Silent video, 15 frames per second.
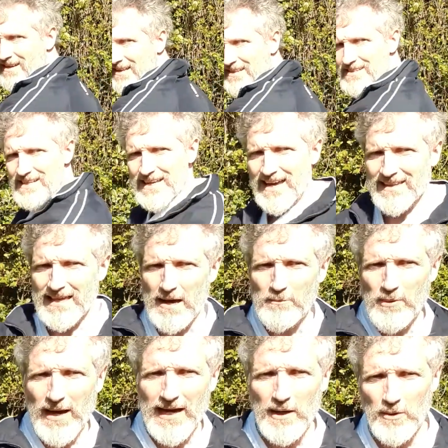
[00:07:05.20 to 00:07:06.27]
I need to get that
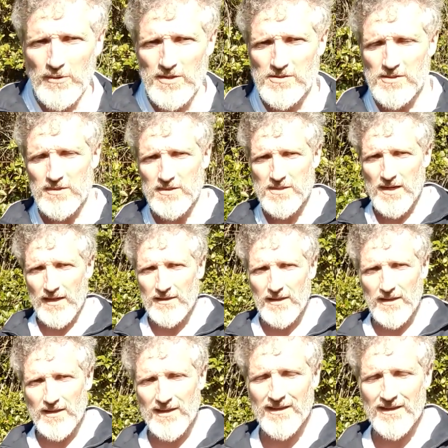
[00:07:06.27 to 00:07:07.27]
power into the technique.